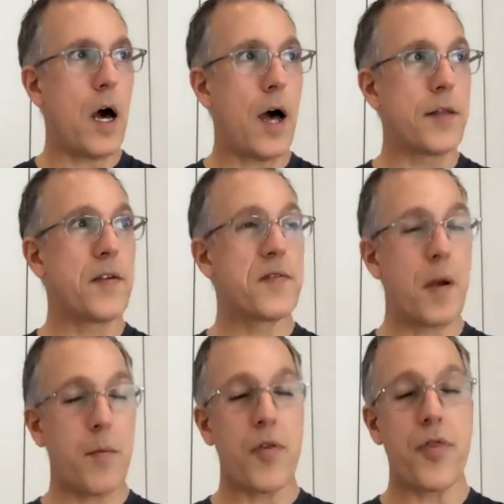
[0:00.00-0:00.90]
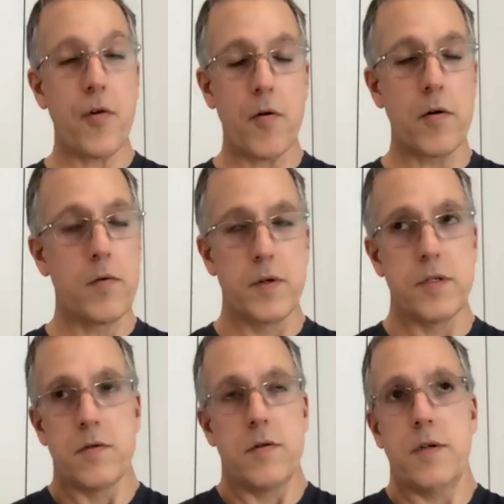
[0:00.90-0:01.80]
December 3rd, which
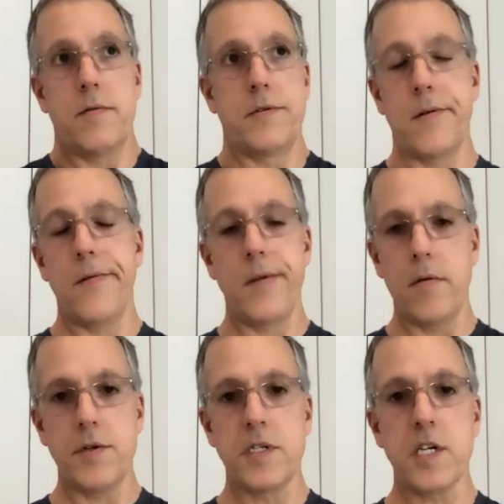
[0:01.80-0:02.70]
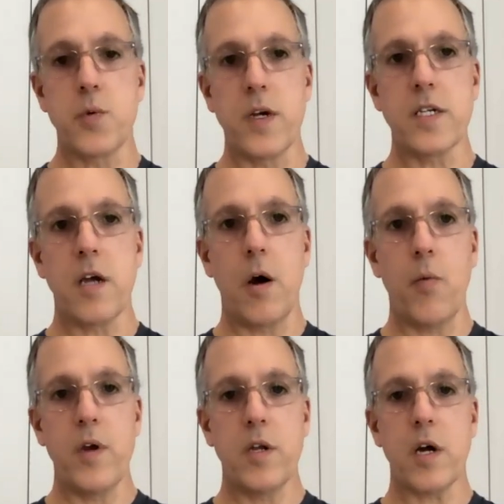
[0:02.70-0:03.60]
was only 6 weeks ago,
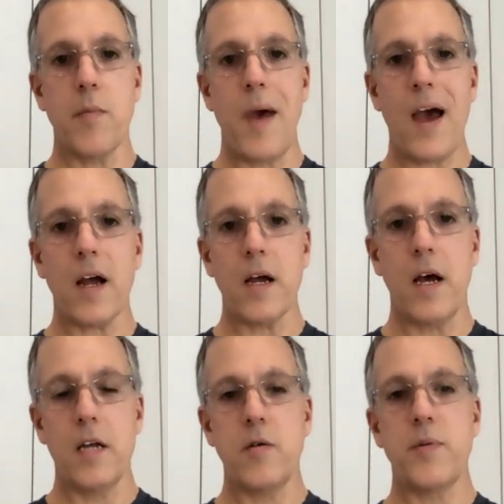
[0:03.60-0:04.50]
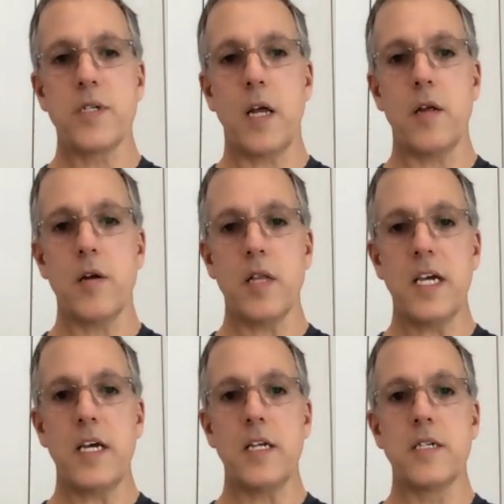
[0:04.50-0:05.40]
we took back 100% of the
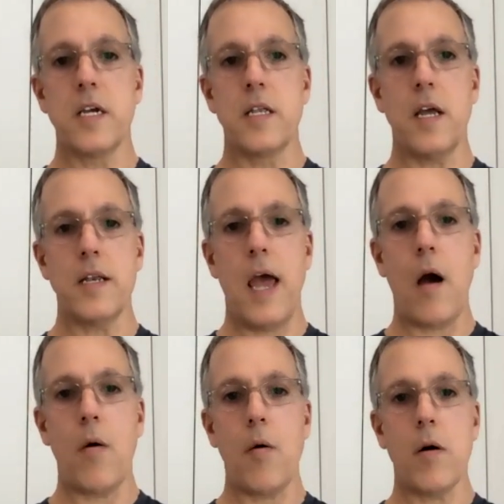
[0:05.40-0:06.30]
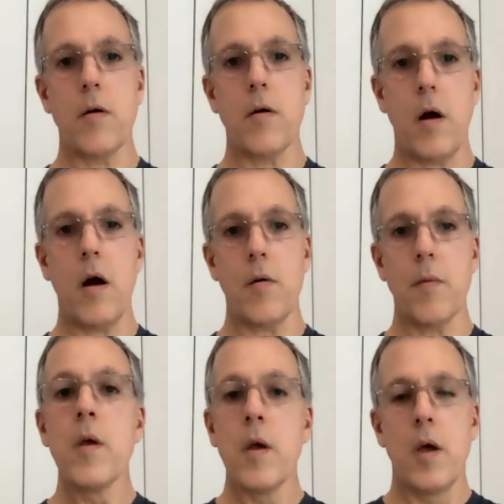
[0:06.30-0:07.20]
leads, and now are
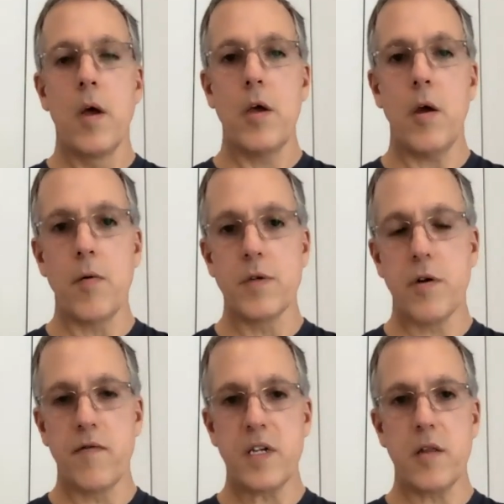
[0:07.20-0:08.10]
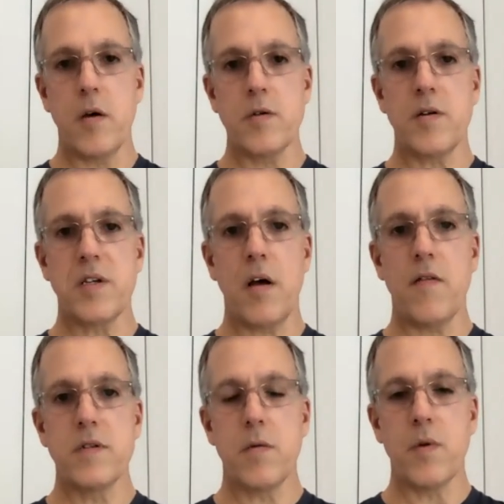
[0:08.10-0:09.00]
servicing those
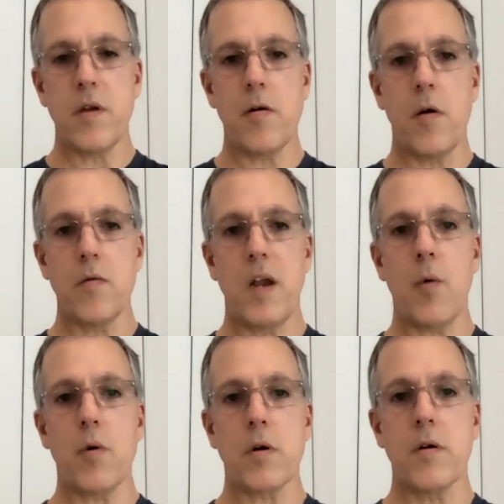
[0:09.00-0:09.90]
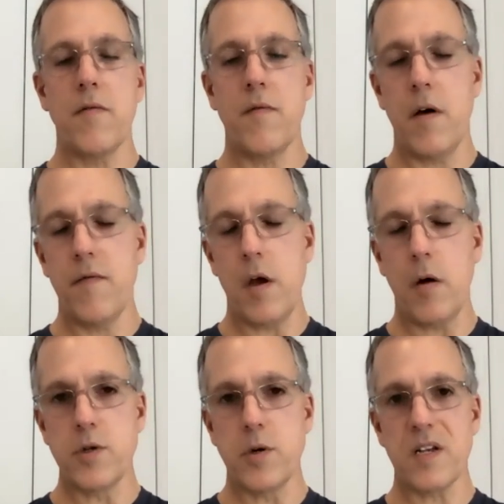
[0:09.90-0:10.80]
ourselves and with our own network of the
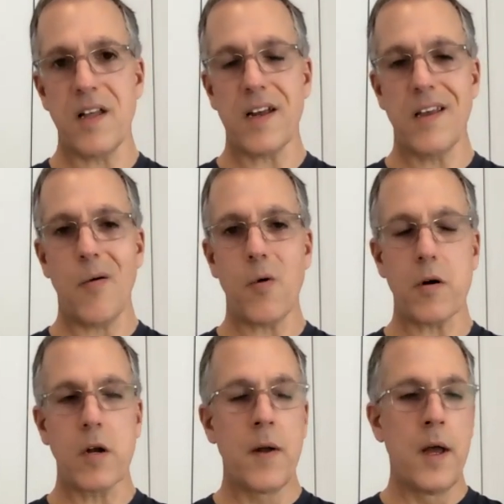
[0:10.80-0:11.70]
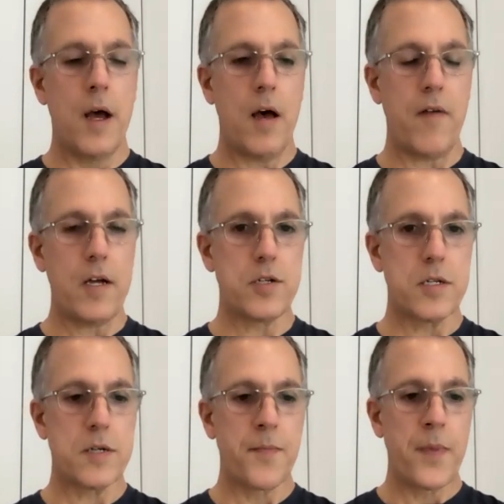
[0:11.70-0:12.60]
Ojo Select network of
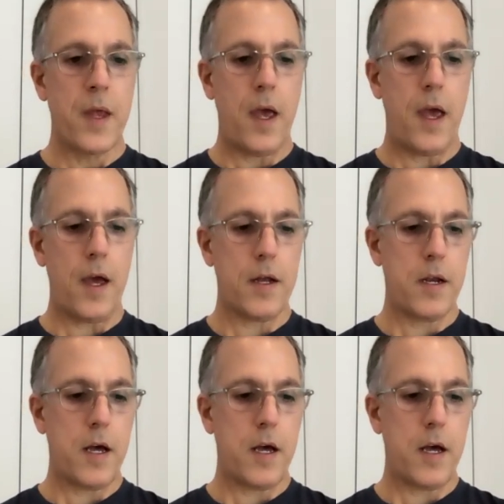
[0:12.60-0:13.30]
agents. And